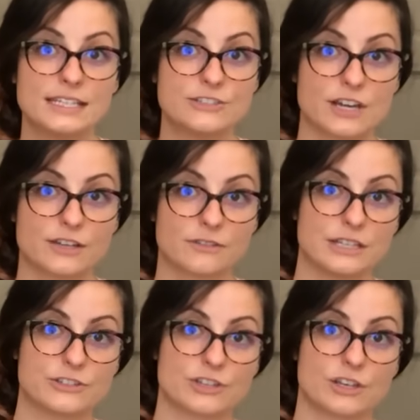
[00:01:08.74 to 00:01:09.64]

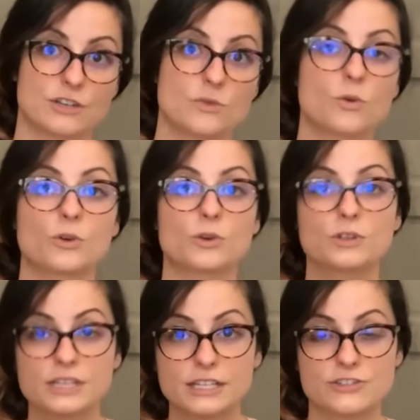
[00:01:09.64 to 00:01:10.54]
ejaculation or
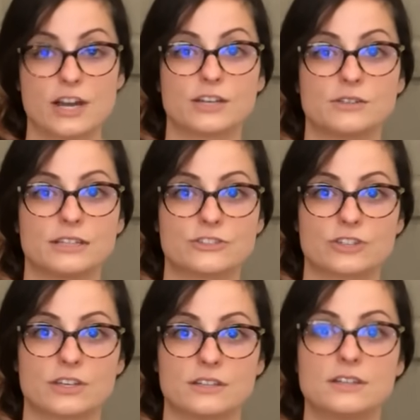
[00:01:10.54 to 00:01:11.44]
early
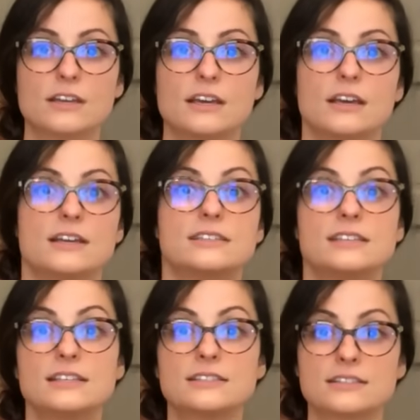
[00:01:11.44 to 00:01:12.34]
ejaculation,
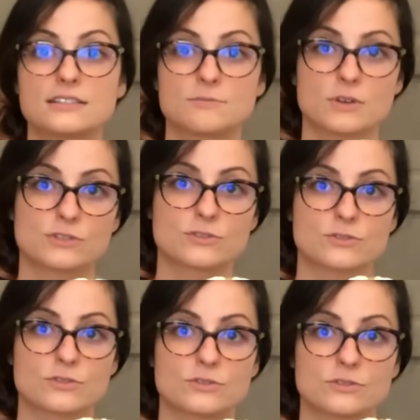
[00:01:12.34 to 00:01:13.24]
since this
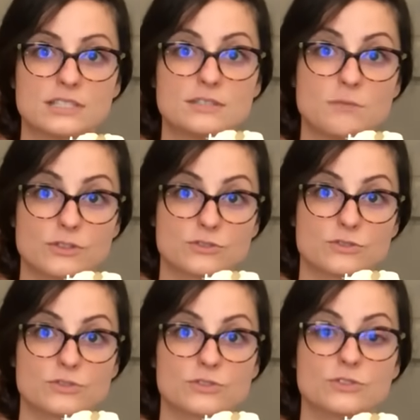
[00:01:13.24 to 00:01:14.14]
muscle, these
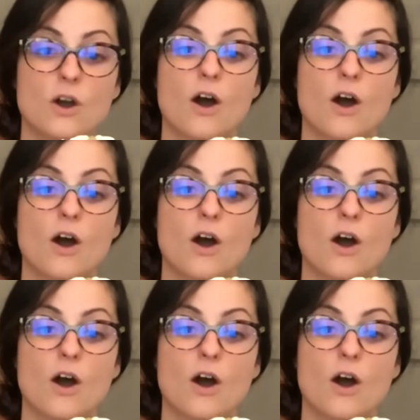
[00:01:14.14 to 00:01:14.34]
muscles